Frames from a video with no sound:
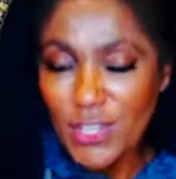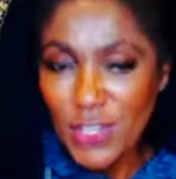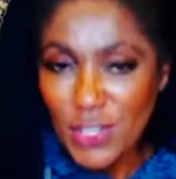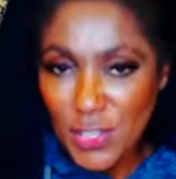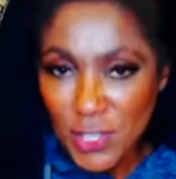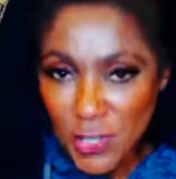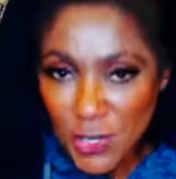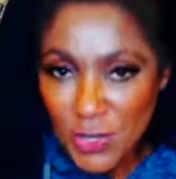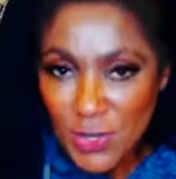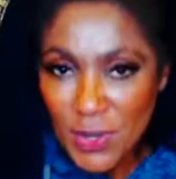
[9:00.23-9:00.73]

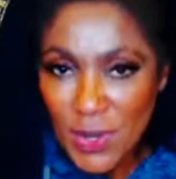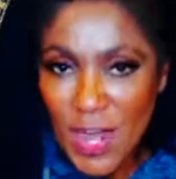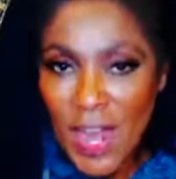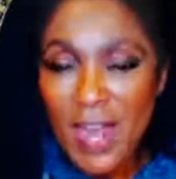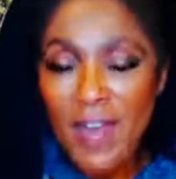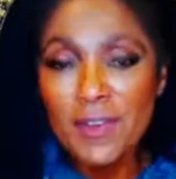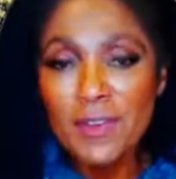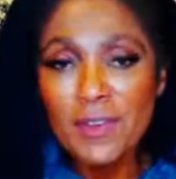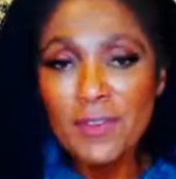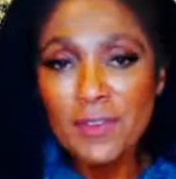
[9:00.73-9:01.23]
You
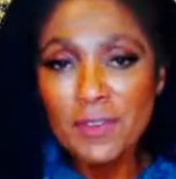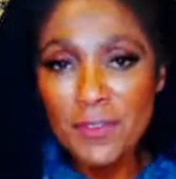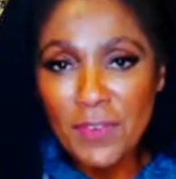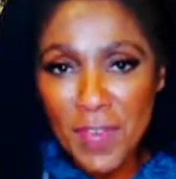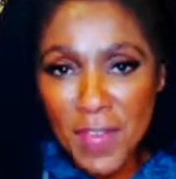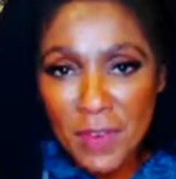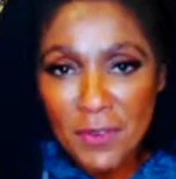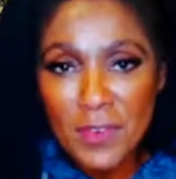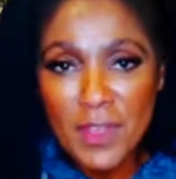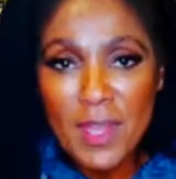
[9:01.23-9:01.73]
have a
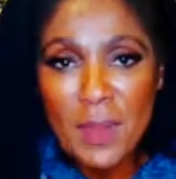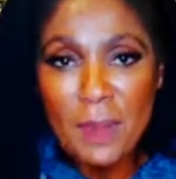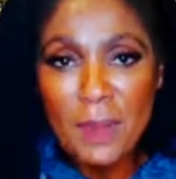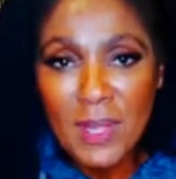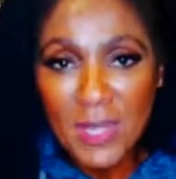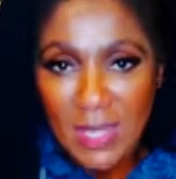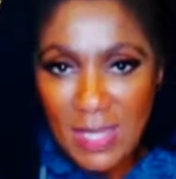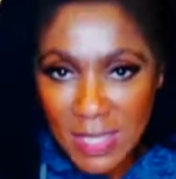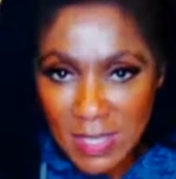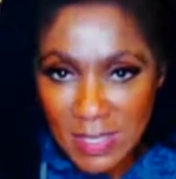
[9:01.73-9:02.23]
very
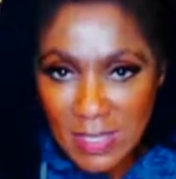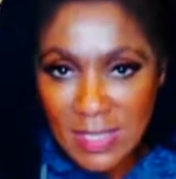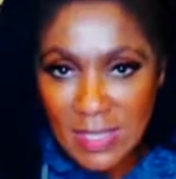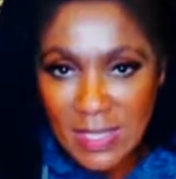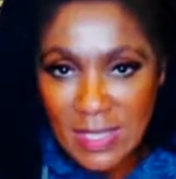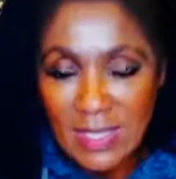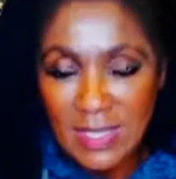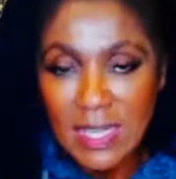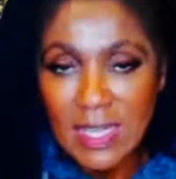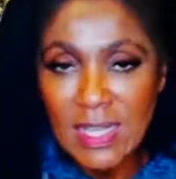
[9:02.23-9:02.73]

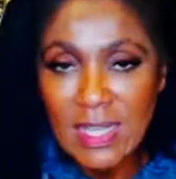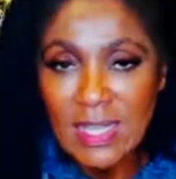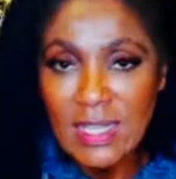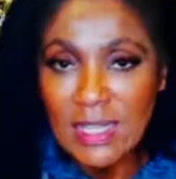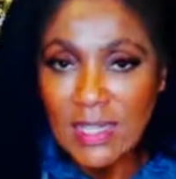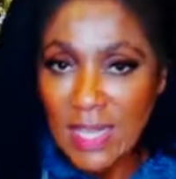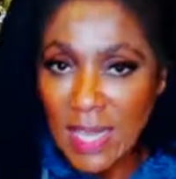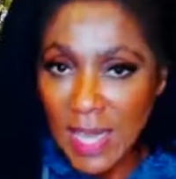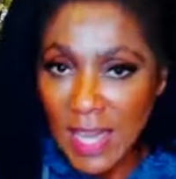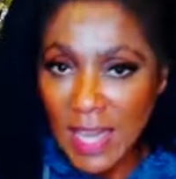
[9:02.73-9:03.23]
pleasant
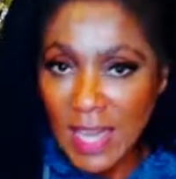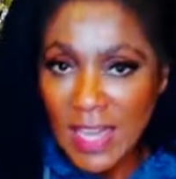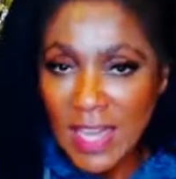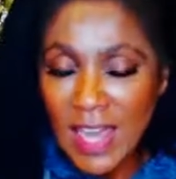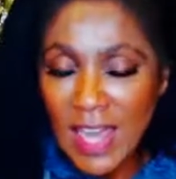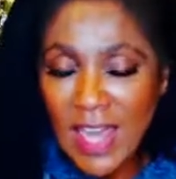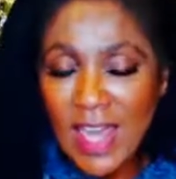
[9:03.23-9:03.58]
day